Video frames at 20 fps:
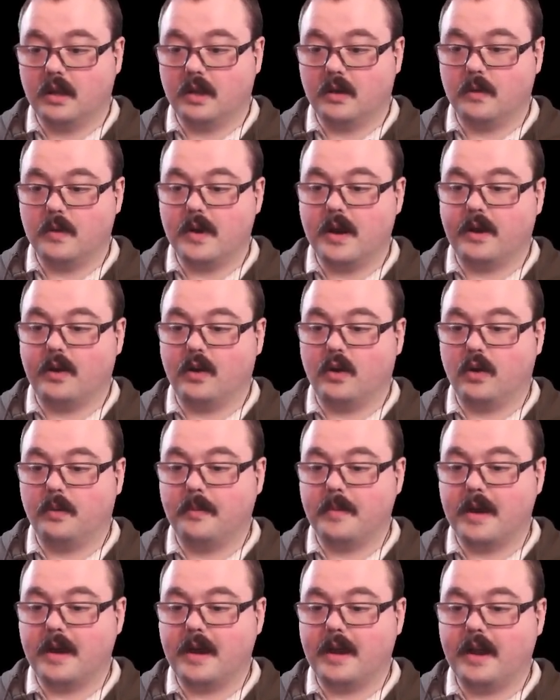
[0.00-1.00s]
Where did all
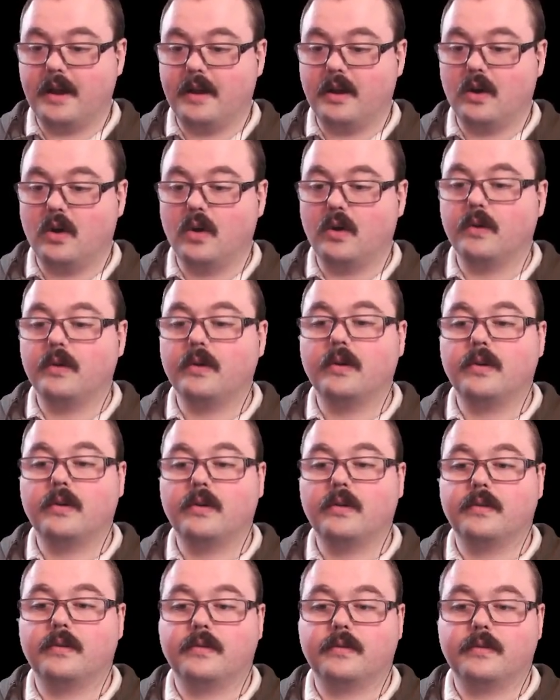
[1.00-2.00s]
my...
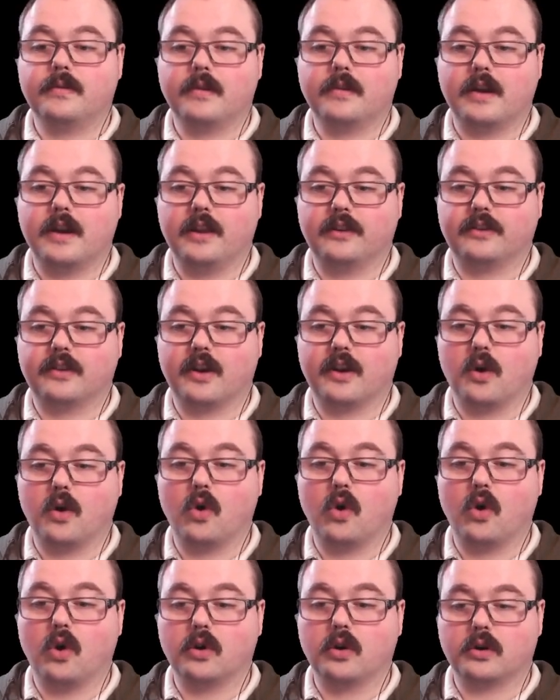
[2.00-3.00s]
I nearly said
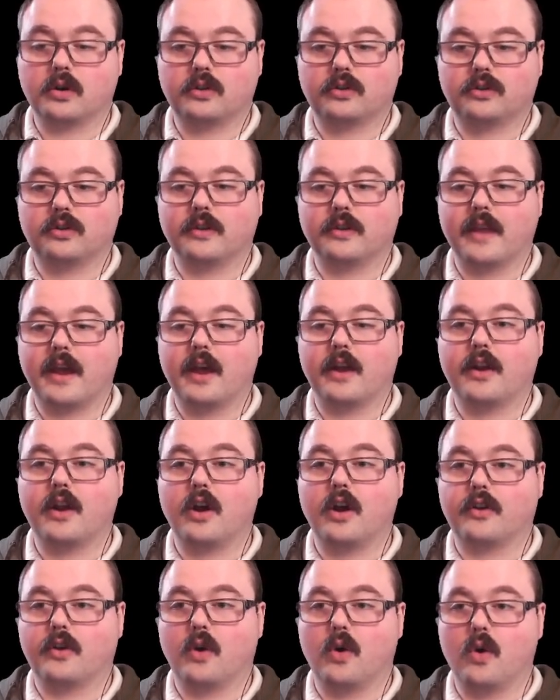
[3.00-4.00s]
orcs. They are
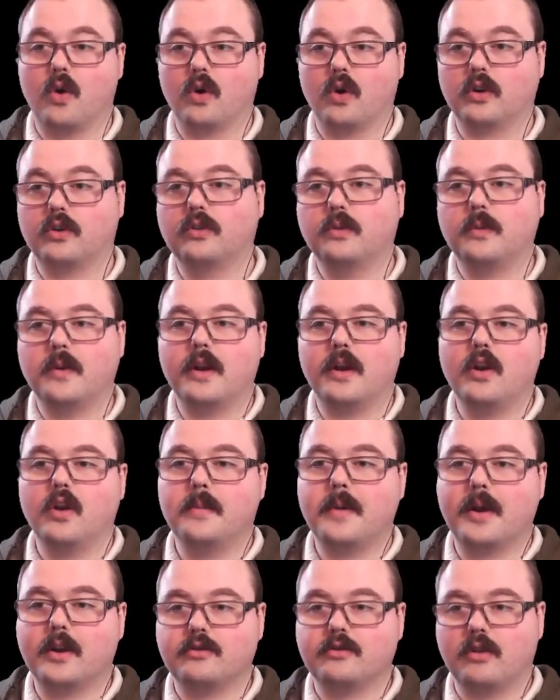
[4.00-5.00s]
not orcs. Where did all
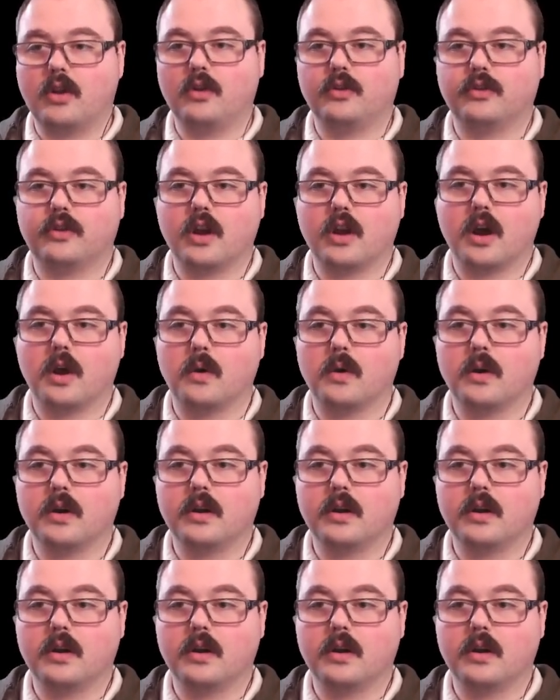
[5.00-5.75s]
my trolls go?